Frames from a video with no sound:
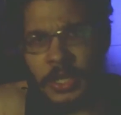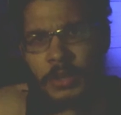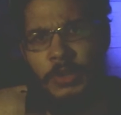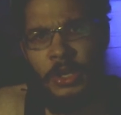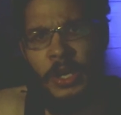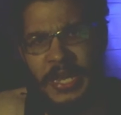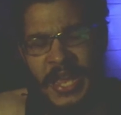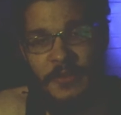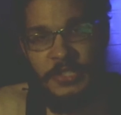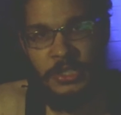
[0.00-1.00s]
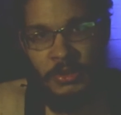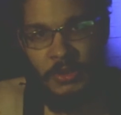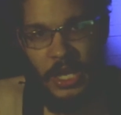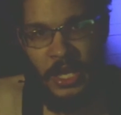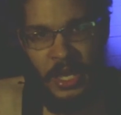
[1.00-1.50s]
we're going to have
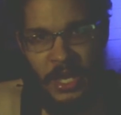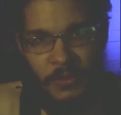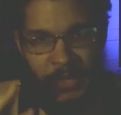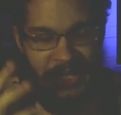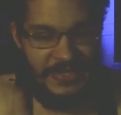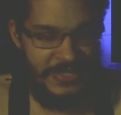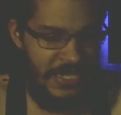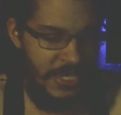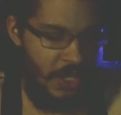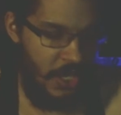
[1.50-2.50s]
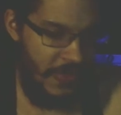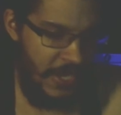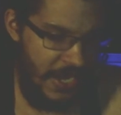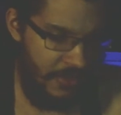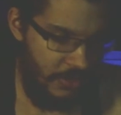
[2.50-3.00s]
to wait and see
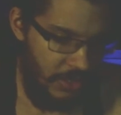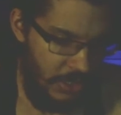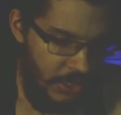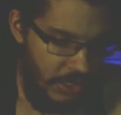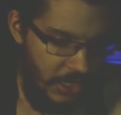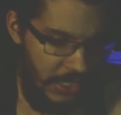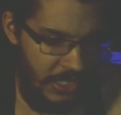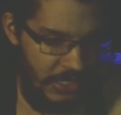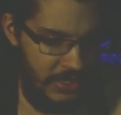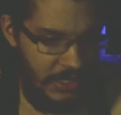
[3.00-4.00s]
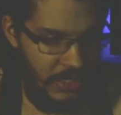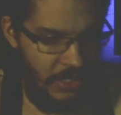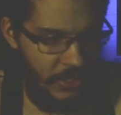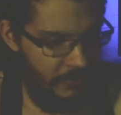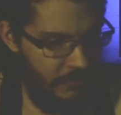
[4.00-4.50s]
on that. And
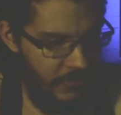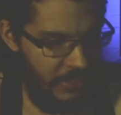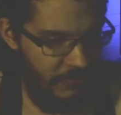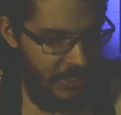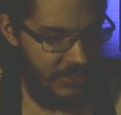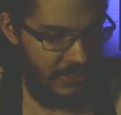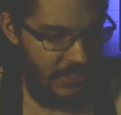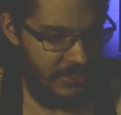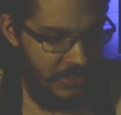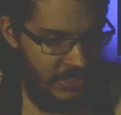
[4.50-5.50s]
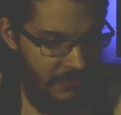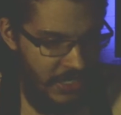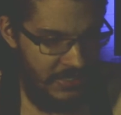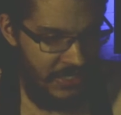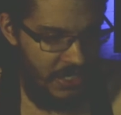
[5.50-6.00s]
like Renee says, this is a
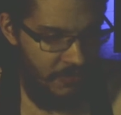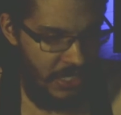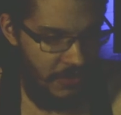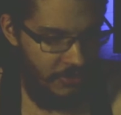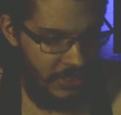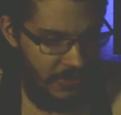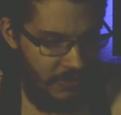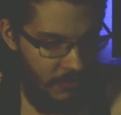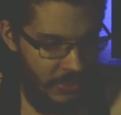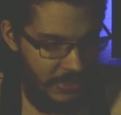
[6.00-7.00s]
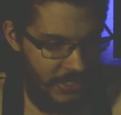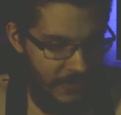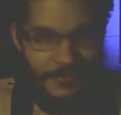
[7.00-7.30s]
man's game, babe. You'll get there one day.